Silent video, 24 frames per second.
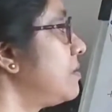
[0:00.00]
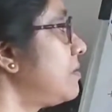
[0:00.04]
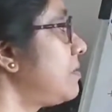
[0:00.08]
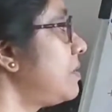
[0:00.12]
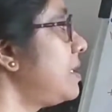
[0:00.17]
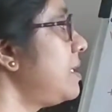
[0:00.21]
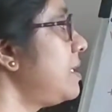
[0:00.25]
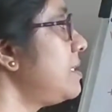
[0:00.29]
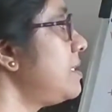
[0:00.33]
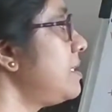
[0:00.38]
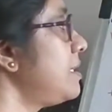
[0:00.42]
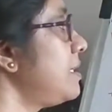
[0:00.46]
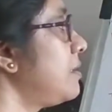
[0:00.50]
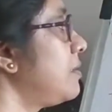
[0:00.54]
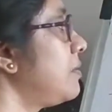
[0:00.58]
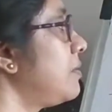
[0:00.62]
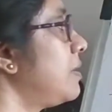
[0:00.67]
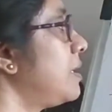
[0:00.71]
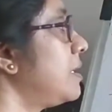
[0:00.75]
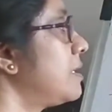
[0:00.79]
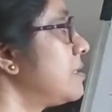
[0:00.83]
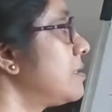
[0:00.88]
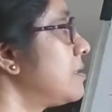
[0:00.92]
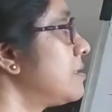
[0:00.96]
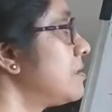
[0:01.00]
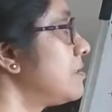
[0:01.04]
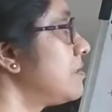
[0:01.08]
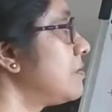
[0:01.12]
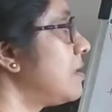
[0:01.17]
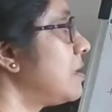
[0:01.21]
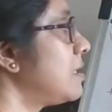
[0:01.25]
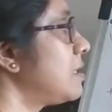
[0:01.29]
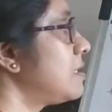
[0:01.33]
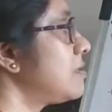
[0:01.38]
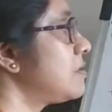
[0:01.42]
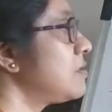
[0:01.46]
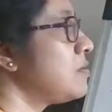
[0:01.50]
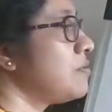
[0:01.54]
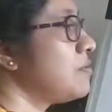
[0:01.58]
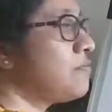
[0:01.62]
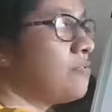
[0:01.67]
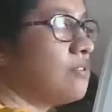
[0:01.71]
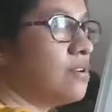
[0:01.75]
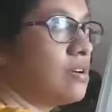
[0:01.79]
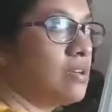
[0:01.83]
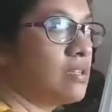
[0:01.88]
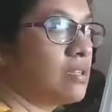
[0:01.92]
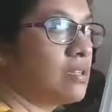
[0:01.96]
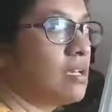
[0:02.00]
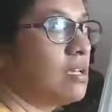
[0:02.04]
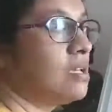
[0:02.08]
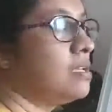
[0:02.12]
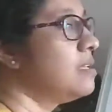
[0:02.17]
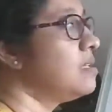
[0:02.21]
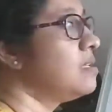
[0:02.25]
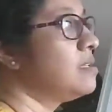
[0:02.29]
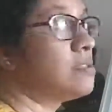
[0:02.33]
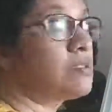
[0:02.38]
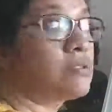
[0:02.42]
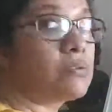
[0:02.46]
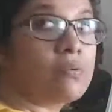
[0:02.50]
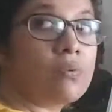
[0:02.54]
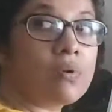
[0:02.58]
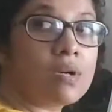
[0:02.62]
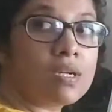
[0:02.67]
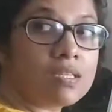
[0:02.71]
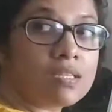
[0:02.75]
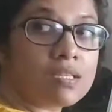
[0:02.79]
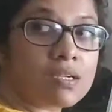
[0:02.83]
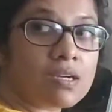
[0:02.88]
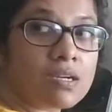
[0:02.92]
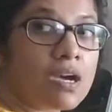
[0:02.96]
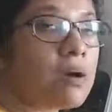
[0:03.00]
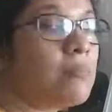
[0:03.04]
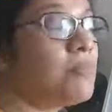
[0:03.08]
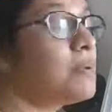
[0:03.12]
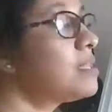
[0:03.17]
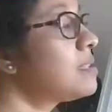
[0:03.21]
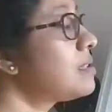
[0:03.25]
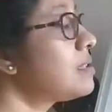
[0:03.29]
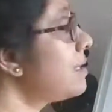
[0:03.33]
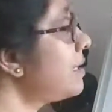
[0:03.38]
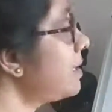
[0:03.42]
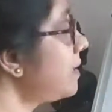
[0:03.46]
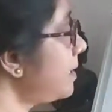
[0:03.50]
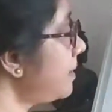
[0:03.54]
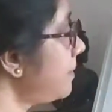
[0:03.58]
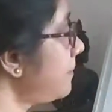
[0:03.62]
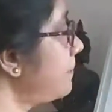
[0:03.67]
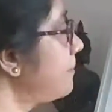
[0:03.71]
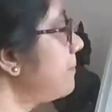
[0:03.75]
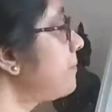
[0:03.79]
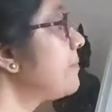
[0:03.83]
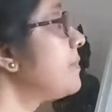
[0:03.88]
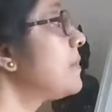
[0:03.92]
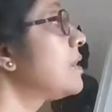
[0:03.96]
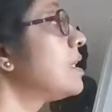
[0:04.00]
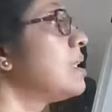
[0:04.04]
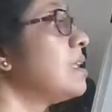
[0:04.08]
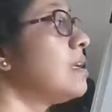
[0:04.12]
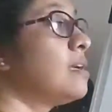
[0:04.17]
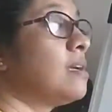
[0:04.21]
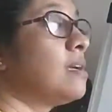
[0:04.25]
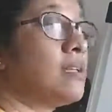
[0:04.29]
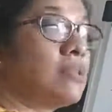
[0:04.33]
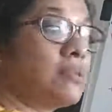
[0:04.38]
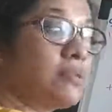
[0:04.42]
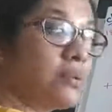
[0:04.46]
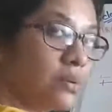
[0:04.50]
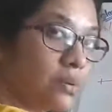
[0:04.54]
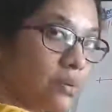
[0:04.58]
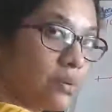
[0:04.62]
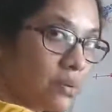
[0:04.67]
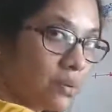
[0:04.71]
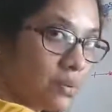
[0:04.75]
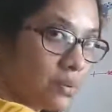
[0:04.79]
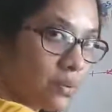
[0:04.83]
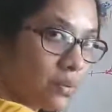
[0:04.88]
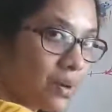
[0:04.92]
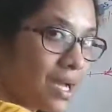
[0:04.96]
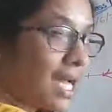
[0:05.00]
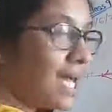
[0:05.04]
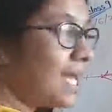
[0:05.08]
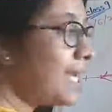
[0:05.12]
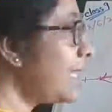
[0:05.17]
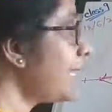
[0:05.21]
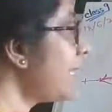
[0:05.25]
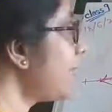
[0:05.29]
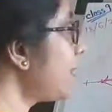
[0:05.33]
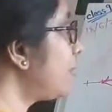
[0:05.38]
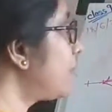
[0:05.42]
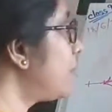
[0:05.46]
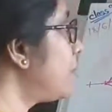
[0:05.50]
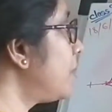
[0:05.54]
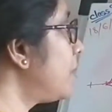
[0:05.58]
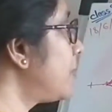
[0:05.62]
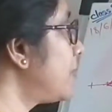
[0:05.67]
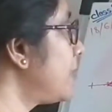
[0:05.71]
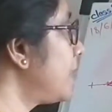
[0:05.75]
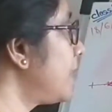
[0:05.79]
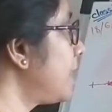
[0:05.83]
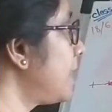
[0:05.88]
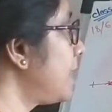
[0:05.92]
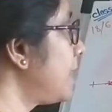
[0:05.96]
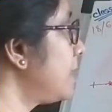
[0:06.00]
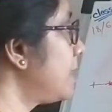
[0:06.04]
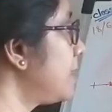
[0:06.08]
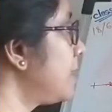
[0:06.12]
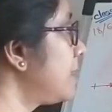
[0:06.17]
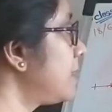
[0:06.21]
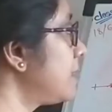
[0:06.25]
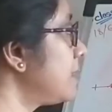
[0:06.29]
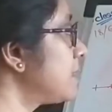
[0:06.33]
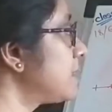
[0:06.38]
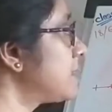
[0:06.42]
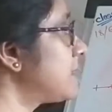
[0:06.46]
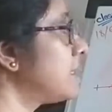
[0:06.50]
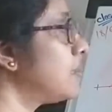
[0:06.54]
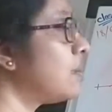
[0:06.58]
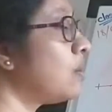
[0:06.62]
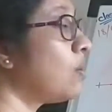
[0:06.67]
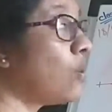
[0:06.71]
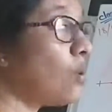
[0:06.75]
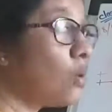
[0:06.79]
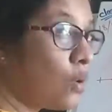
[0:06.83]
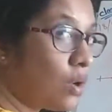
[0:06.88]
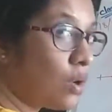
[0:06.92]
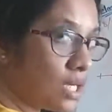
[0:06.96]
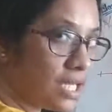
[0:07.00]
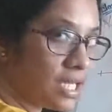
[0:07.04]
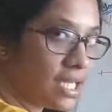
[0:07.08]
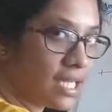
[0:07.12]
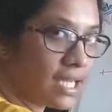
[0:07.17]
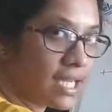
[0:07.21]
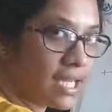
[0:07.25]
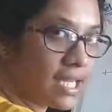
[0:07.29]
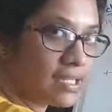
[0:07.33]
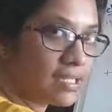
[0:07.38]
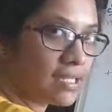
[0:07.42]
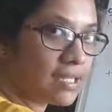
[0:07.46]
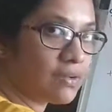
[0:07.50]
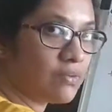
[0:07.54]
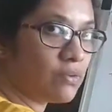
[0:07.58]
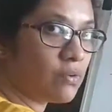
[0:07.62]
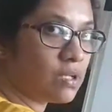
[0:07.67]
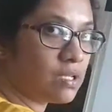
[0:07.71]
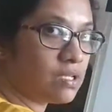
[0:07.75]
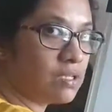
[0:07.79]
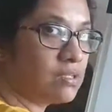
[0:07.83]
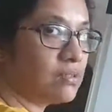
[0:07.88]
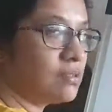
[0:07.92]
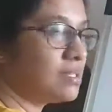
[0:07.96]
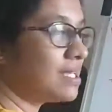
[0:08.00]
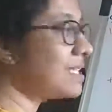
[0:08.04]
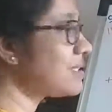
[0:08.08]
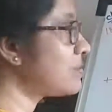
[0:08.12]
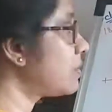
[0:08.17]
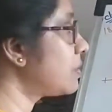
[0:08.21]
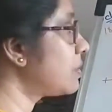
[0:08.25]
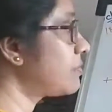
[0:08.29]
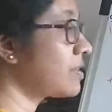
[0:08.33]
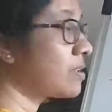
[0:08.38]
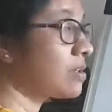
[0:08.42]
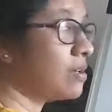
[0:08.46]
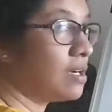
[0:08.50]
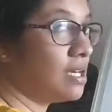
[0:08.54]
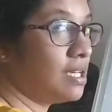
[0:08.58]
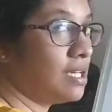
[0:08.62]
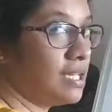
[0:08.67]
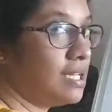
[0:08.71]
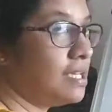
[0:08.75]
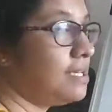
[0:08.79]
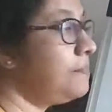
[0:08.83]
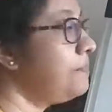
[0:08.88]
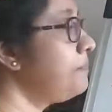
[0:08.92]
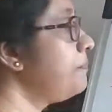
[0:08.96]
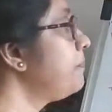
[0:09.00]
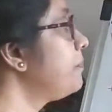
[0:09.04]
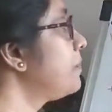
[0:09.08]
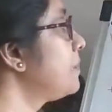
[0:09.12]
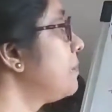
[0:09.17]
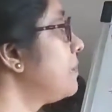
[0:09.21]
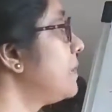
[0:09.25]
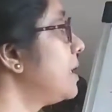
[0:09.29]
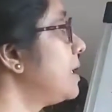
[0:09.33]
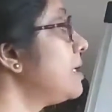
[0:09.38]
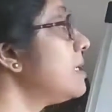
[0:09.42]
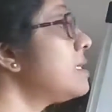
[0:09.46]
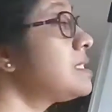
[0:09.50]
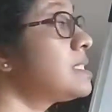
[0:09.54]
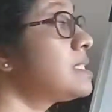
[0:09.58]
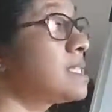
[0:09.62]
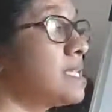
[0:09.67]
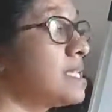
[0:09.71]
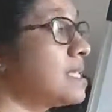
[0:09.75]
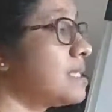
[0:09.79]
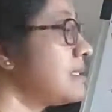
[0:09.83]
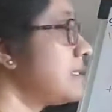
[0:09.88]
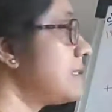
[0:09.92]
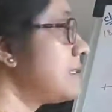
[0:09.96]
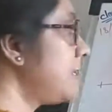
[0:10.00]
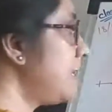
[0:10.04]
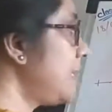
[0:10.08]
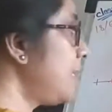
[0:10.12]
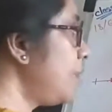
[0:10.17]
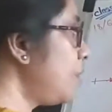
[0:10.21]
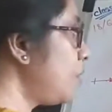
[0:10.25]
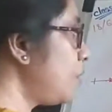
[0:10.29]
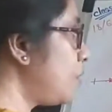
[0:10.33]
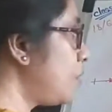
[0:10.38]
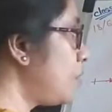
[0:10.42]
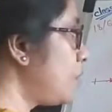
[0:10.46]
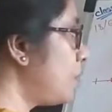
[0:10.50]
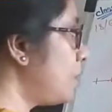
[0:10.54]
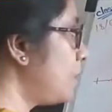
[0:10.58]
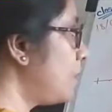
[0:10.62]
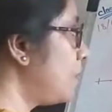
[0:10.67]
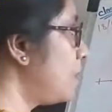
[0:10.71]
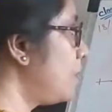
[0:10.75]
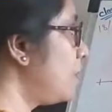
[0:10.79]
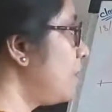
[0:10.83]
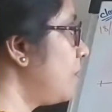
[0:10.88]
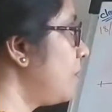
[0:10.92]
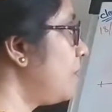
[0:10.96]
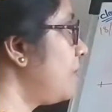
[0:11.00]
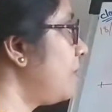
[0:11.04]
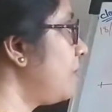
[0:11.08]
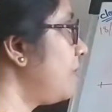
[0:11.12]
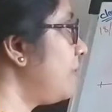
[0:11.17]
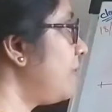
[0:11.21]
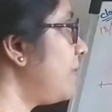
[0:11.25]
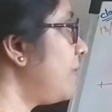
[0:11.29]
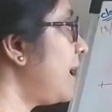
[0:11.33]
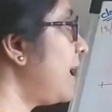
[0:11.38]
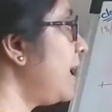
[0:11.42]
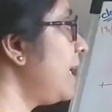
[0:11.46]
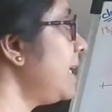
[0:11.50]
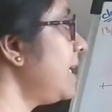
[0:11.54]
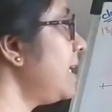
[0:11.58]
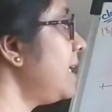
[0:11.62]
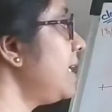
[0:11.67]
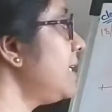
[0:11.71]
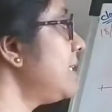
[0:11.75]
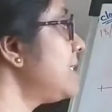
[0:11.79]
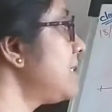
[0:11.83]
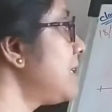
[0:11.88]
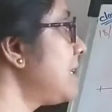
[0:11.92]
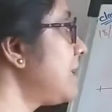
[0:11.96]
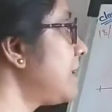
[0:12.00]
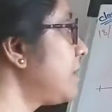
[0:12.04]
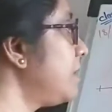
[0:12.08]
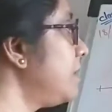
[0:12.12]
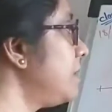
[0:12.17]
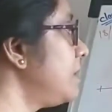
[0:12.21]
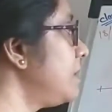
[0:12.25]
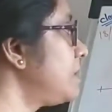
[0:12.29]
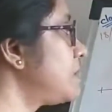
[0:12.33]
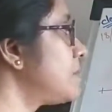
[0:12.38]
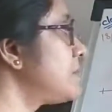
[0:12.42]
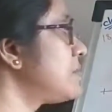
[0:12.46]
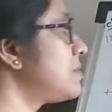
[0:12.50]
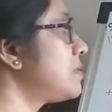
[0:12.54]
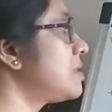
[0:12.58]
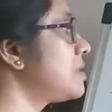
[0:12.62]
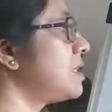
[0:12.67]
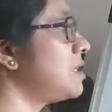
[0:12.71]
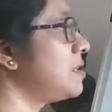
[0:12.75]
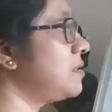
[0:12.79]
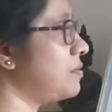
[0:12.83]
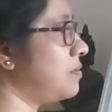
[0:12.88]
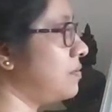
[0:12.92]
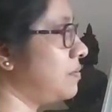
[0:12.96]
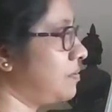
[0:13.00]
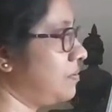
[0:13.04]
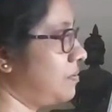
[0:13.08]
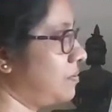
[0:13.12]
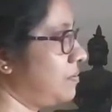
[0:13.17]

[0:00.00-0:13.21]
3, 0, and so on and so forth. So what is the common thing? The y-coordinate, that is the ordinate, that's what we call it, is 0. Y is equal to 0.